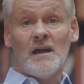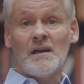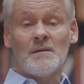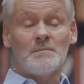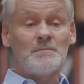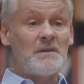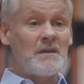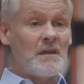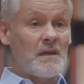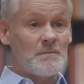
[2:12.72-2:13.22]

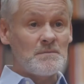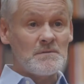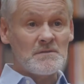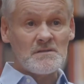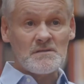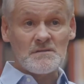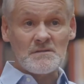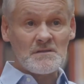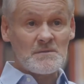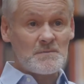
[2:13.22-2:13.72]
being able
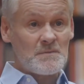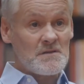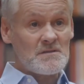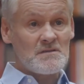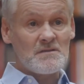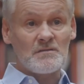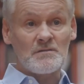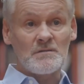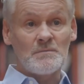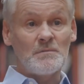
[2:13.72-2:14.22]
to express
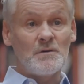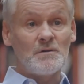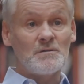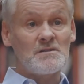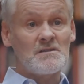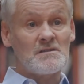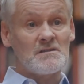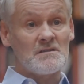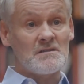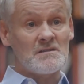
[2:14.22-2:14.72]
their
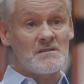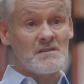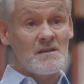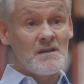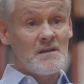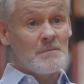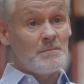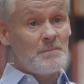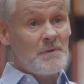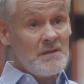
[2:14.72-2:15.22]
emotions,
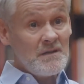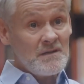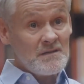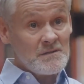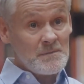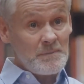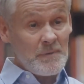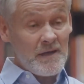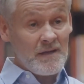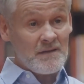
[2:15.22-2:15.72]
being
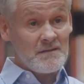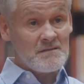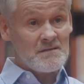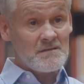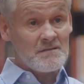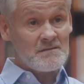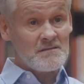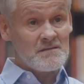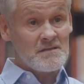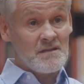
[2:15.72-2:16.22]

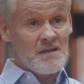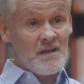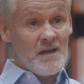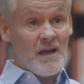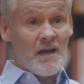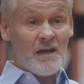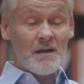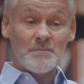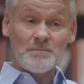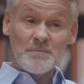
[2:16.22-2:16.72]
independent,
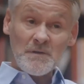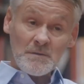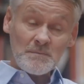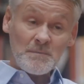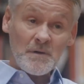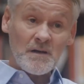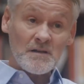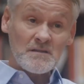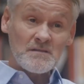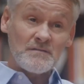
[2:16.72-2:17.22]
being
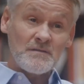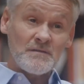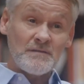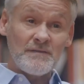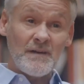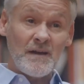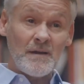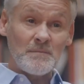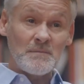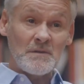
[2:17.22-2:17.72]
part of the
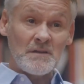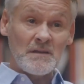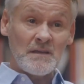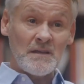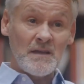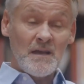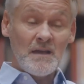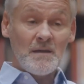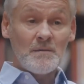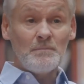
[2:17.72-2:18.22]
family,
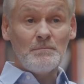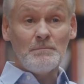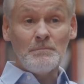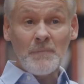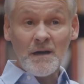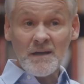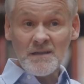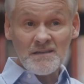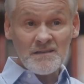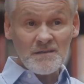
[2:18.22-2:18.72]

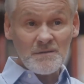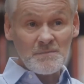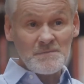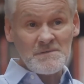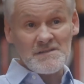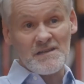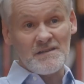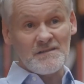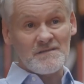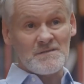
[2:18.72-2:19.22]
minding
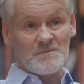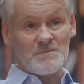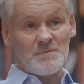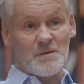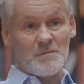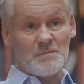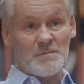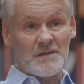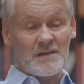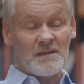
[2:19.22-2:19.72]
themselves in
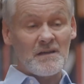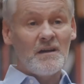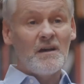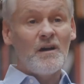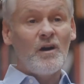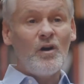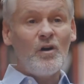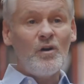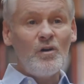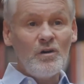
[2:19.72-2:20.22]
public,
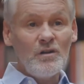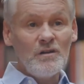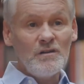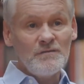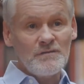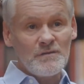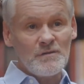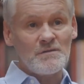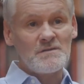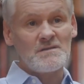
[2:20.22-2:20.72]
all
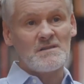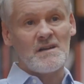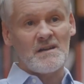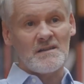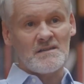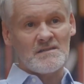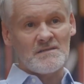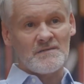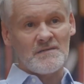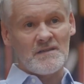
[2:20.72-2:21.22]
of those
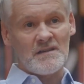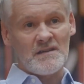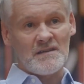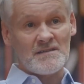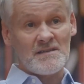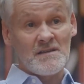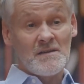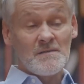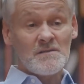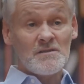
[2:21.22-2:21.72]
kinds of things.
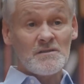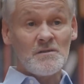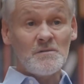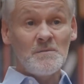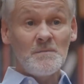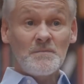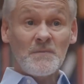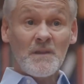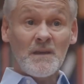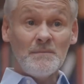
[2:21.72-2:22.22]
So
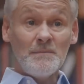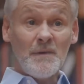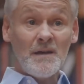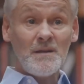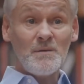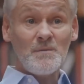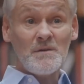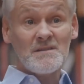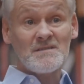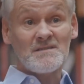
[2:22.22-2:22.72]
in many
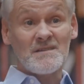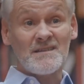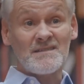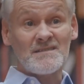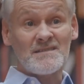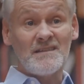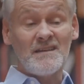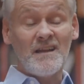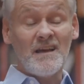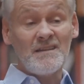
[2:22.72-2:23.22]
ways, it's
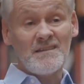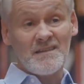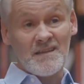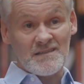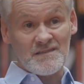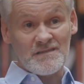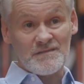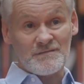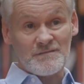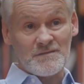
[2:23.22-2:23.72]
not that
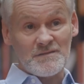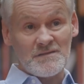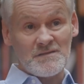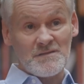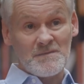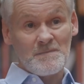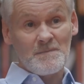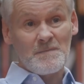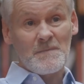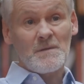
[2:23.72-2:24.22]
different,
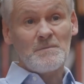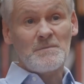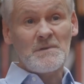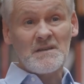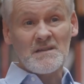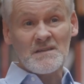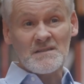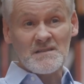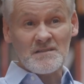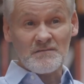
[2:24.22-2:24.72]

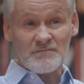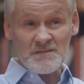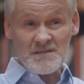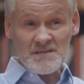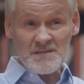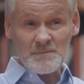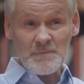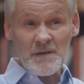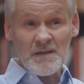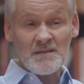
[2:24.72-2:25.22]
because
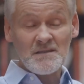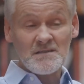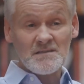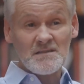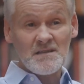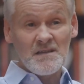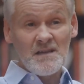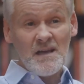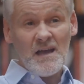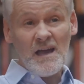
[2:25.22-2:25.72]

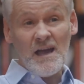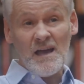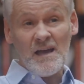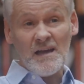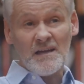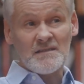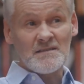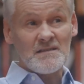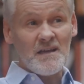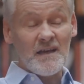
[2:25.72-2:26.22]
respect
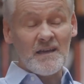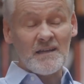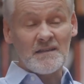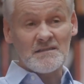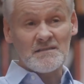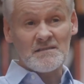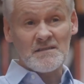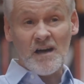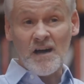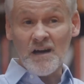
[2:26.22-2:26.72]

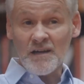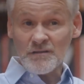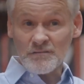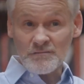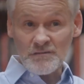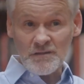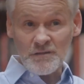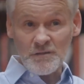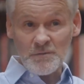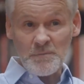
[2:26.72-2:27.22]
and
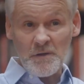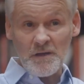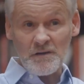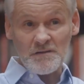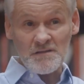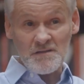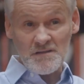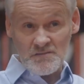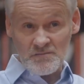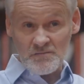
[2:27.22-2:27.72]
honoring your
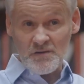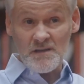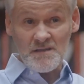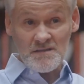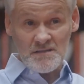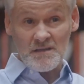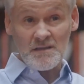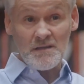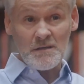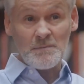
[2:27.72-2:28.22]
parent is
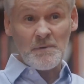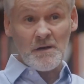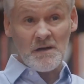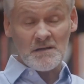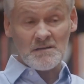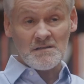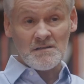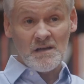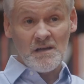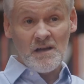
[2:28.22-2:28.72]
a key
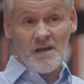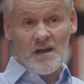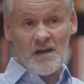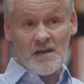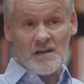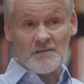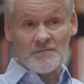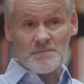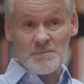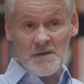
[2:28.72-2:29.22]
part
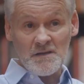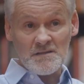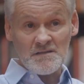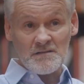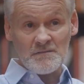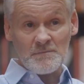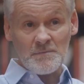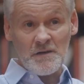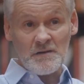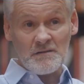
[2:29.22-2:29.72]
of
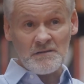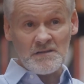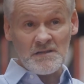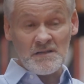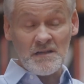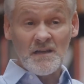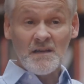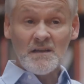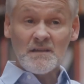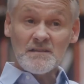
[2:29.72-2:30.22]
positive parenting.
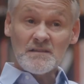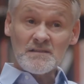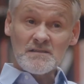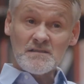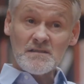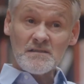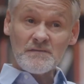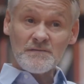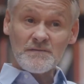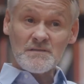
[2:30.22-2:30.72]
The
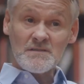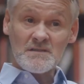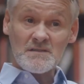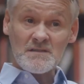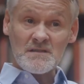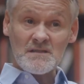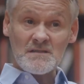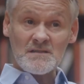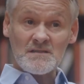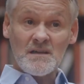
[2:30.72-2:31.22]
difference
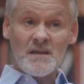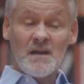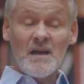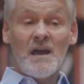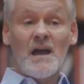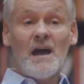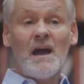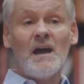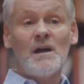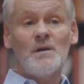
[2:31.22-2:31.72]
is
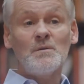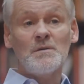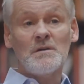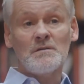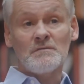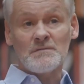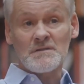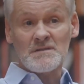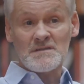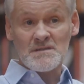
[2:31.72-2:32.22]
how we
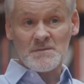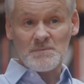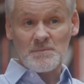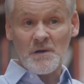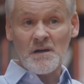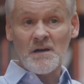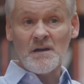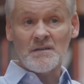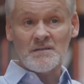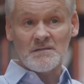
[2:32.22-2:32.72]

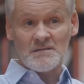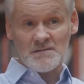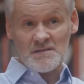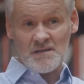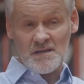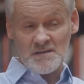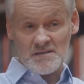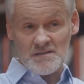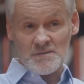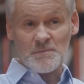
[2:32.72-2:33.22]
respond,
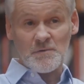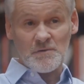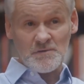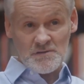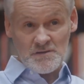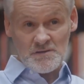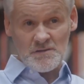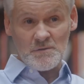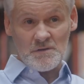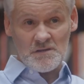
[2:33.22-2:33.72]
I suppose,
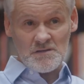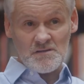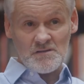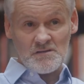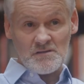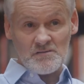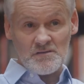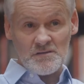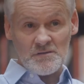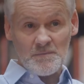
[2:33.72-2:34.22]
to our
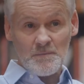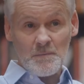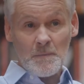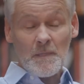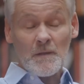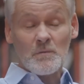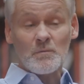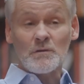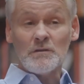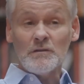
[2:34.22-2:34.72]
children.
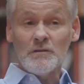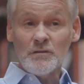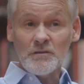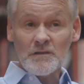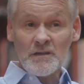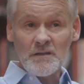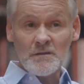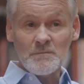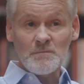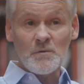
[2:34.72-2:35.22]
We're
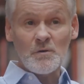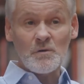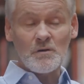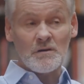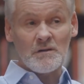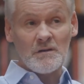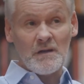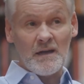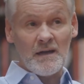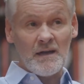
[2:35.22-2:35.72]
looking
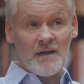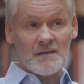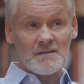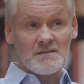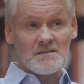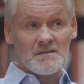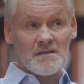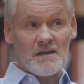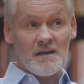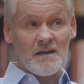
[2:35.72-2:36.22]
more at